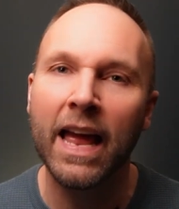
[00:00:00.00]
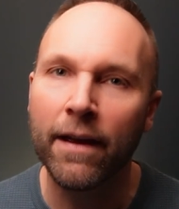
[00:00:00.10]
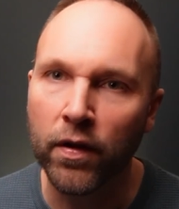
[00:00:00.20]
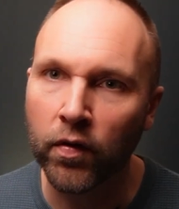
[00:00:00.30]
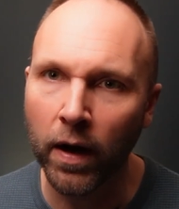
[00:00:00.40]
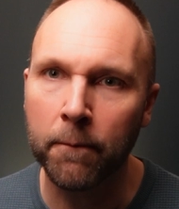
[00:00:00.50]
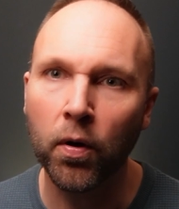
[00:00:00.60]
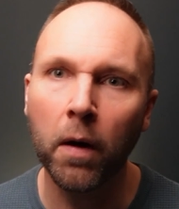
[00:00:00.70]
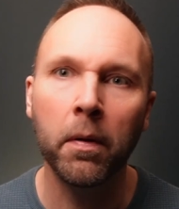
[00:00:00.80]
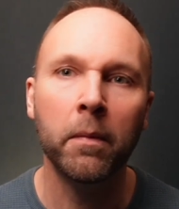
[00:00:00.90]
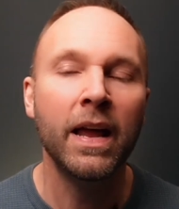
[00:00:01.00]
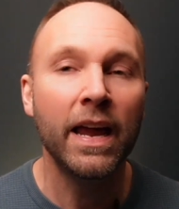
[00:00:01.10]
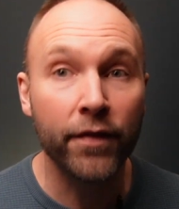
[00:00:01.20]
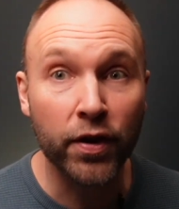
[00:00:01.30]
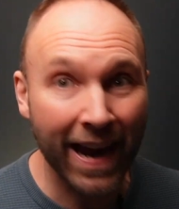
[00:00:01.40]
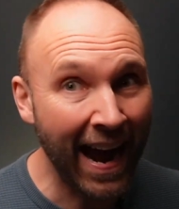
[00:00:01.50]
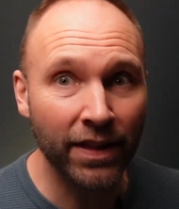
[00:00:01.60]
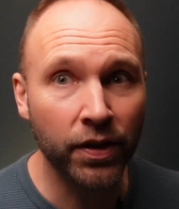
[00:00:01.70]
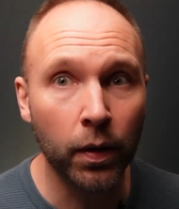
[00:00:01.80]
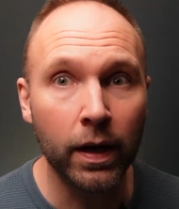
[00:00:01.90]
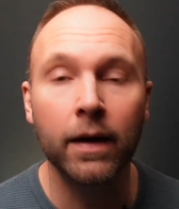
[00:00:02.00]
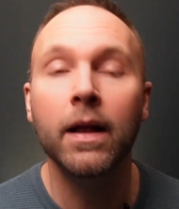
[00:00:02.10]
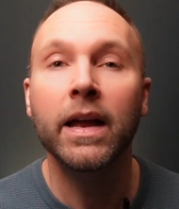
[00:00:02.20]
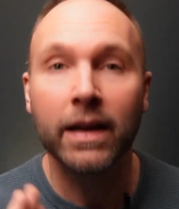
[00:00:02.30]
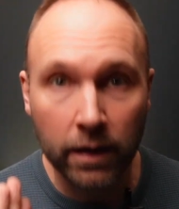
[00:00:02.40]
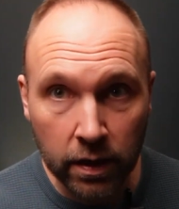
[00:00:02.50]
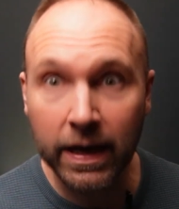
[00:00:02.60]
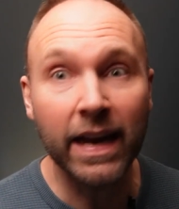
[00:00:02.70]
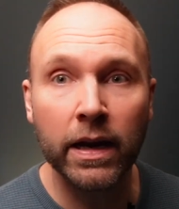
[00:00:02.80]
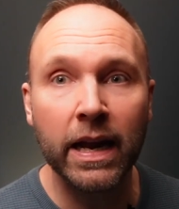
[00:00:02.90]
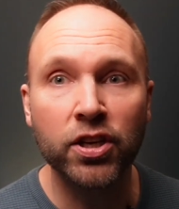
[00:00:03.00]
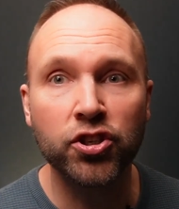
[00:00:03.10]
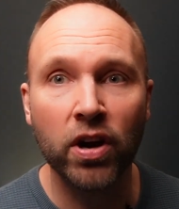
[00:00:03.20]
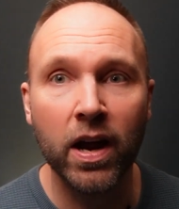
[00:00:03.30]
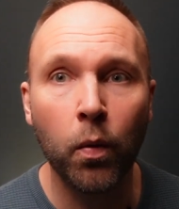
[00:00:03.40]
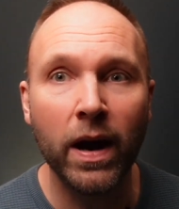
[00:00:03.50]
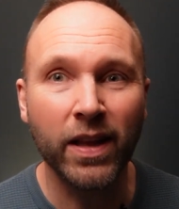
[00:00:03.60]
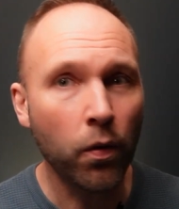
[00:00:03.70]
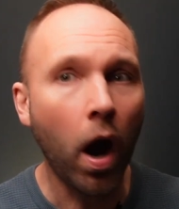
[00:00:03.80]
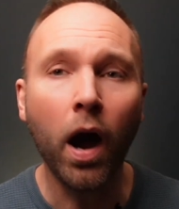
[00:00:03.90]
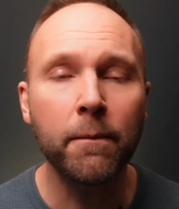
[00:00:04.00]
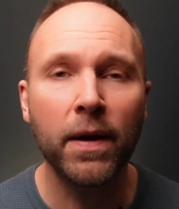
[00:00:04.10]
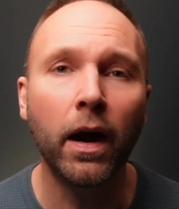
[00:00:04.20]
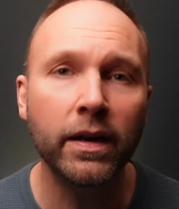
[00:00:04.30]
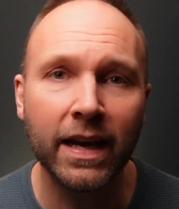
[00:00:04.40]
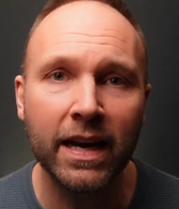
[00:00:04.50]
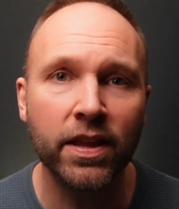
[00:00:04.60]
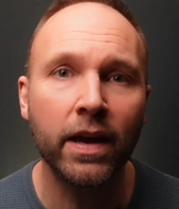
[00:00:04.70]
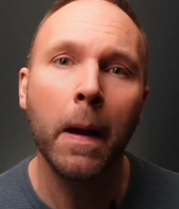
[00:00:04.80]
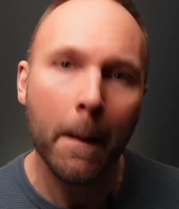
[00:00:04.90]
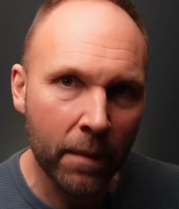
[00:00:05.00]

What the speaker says: If you've got a problem, if you can't do it, get in there straight away. Don't hide behind anything.